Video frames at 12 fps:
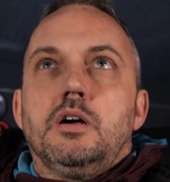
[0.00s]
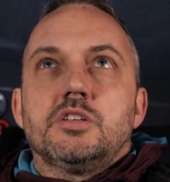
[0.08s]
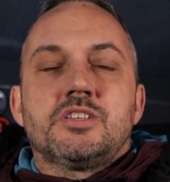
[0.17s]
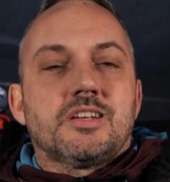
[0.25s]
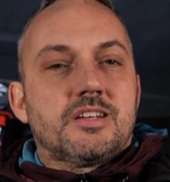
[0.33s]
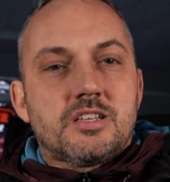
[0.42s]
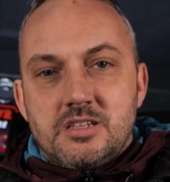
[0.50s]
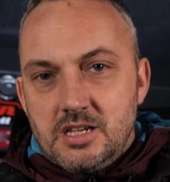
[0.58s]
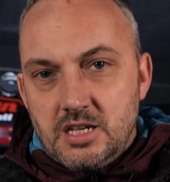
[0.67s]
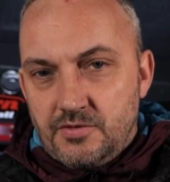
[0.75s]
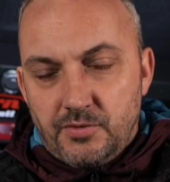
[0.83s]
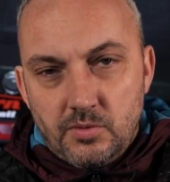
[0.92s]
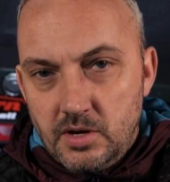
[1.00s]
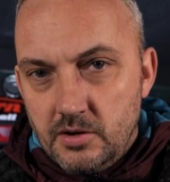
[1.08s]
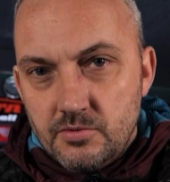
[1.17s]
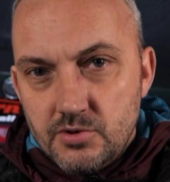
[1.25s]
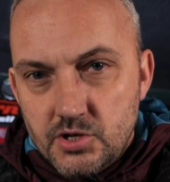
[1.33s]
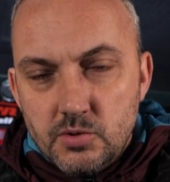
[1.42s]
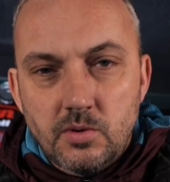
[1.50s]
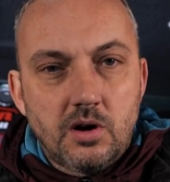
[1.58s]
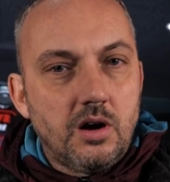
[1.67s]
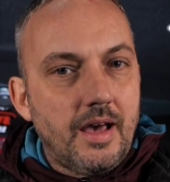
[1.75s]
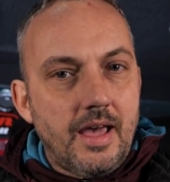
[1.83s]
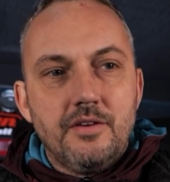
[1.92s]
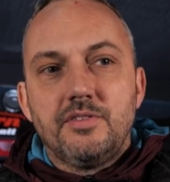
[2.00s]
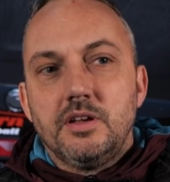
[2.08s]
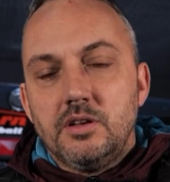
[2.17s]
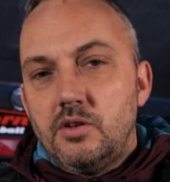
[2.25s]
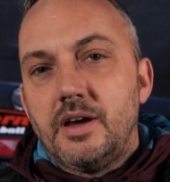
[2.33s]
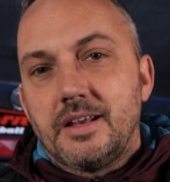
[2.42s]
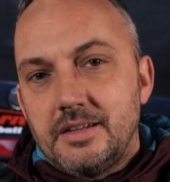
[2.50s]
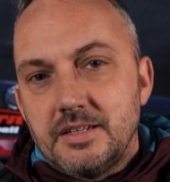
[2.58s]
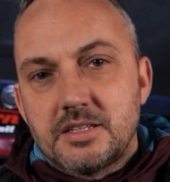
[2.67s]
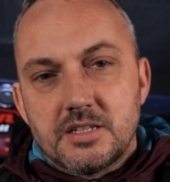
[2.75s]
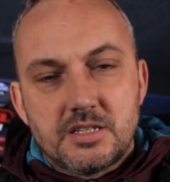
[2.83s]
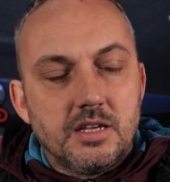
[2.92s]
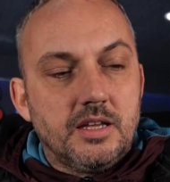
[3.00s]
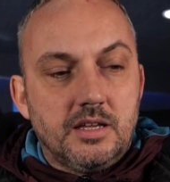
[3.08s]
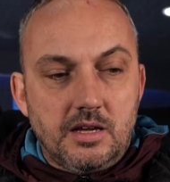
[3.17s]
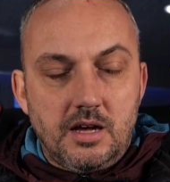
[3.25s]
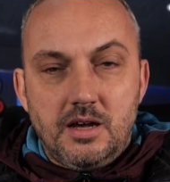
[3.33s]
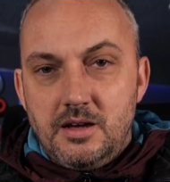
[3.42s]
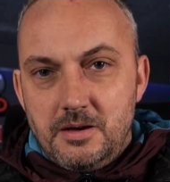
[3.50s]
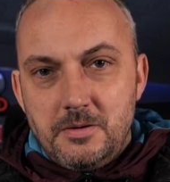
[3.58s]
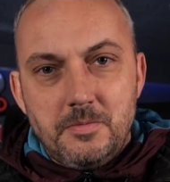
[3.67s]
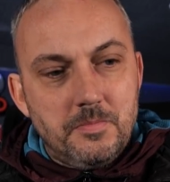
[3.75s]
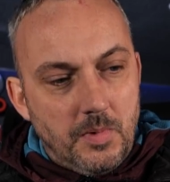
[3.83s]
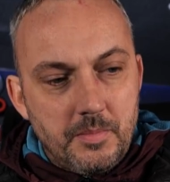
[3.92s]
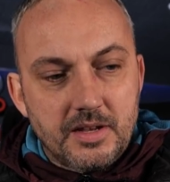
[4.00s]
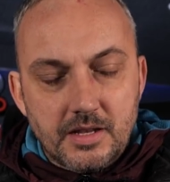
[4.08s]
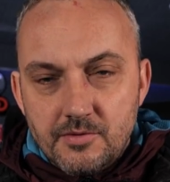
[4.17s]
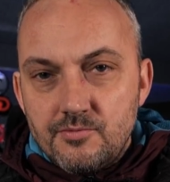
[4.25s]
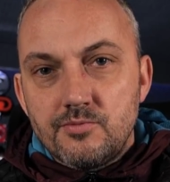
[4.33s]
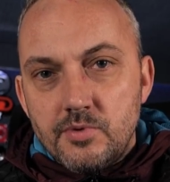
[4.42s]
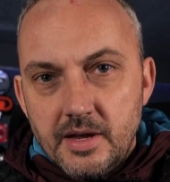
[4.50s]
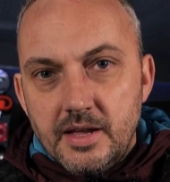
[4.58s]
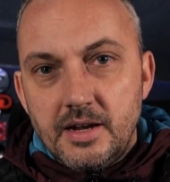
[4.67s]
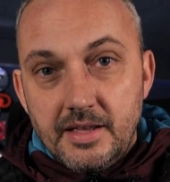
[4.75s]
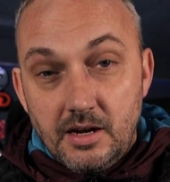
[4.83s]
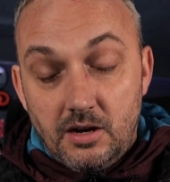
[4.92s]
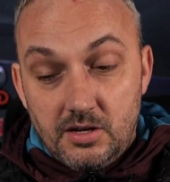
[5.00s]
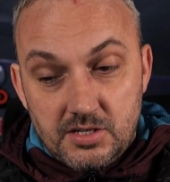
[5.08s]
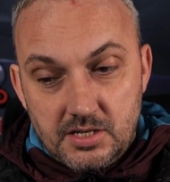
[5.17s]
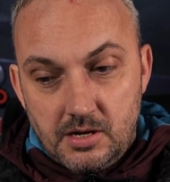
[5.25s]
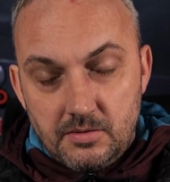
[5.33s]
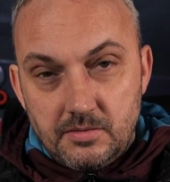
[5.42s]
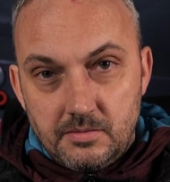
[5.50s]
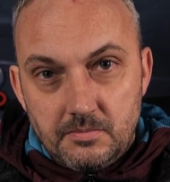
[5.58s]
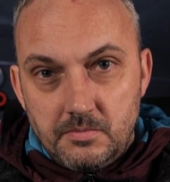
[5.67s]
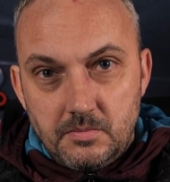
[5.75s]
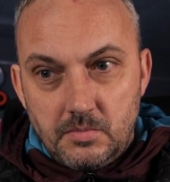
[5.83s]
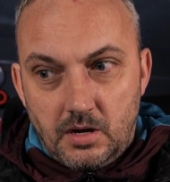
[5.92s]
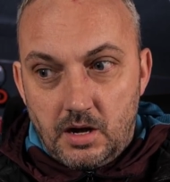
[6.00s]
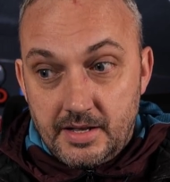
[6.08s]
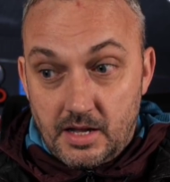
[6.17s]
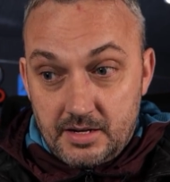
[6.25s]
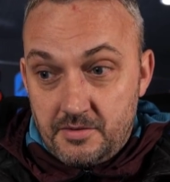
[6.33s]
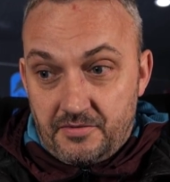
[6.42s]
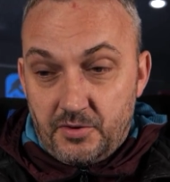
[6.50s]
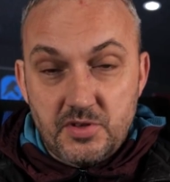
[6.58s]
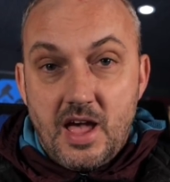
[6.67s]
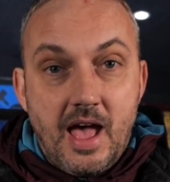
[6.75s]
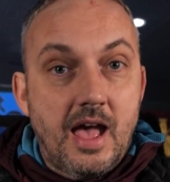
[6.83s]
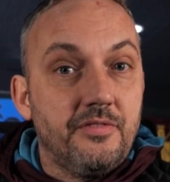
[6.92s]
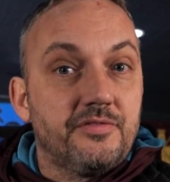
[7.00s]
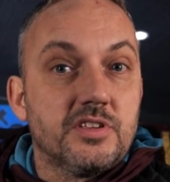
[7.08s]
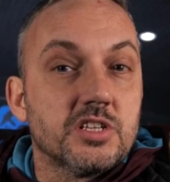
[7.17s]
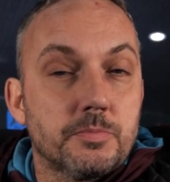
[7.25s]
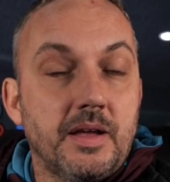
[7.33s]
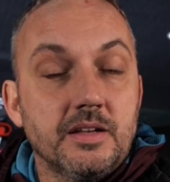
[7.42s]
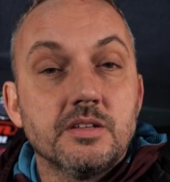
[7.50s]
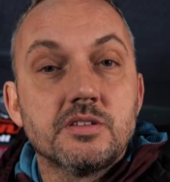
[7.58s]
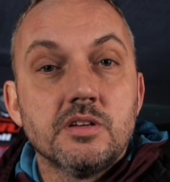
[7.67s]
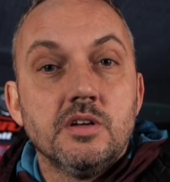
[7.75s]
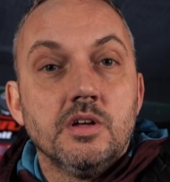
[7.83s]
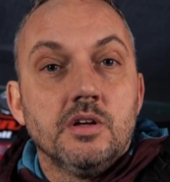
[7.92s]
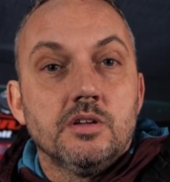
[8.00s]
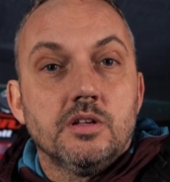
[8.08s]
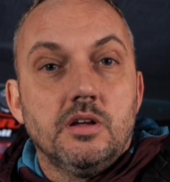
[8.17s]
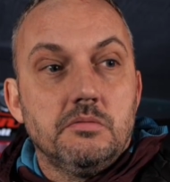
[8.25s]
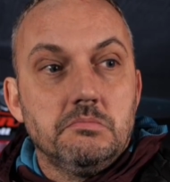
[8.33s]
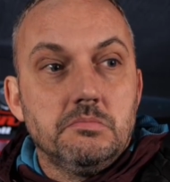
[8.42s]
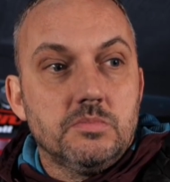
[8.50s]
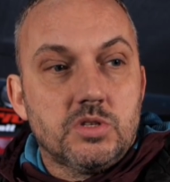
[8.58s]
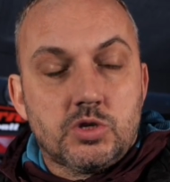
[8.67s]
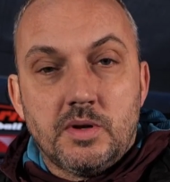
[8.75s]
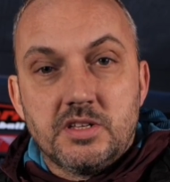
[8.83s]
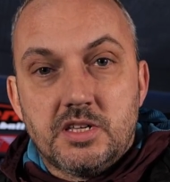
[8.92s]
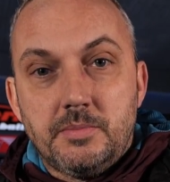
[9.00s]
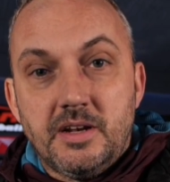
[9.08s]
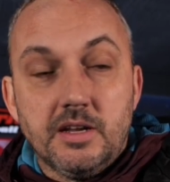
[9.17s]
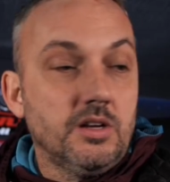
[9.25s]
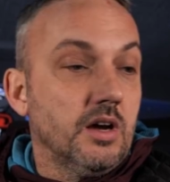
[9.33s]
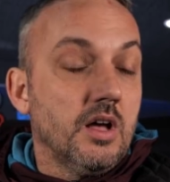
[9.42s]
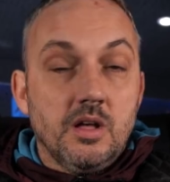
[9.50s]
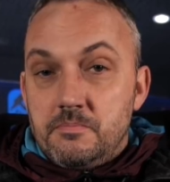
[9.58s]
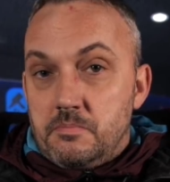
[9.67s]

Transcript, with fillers: successful loans you are ever likely to see. Um, I mean, they really are. So I, I don't feel you have to spend 20 million. Look,